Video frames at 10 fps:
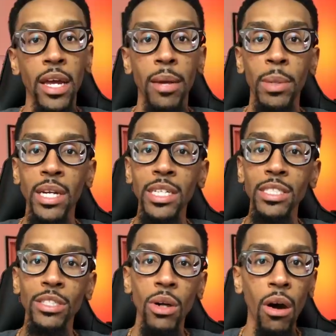and because
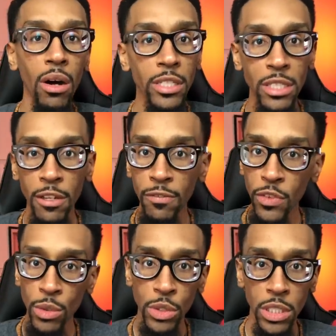there's all this
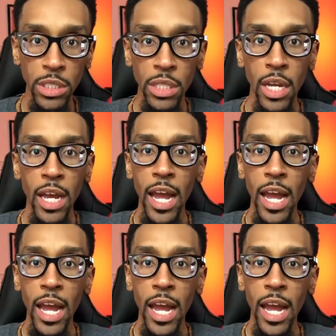confusion